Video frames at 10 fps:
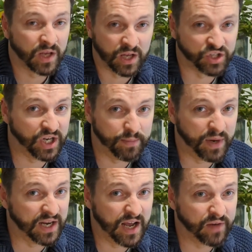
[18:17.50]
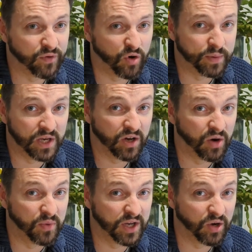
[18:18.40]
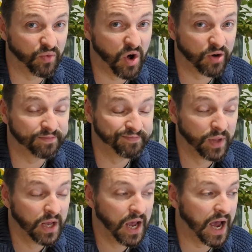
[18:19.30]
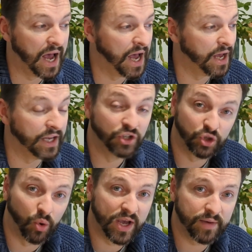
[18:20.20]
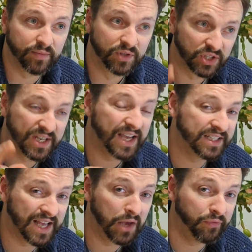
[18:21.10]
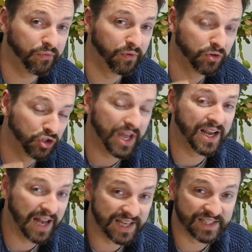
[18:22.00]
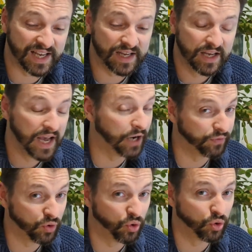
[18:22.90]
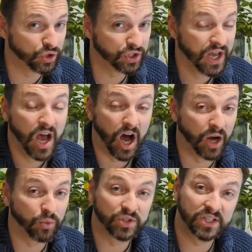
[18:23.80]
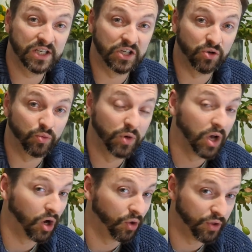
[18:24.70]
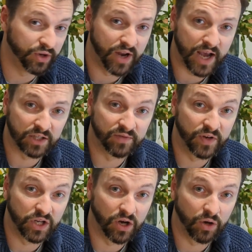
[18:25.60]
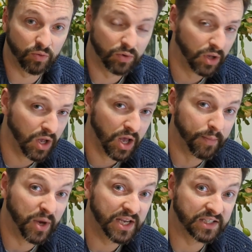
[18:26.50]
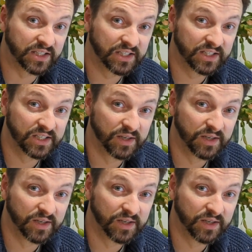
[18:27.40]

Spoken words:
a cheap PDF copy, you can't really go wrong. Enjoy it, stay safe, stay classy, and of course, I will see you on the next video. Peace.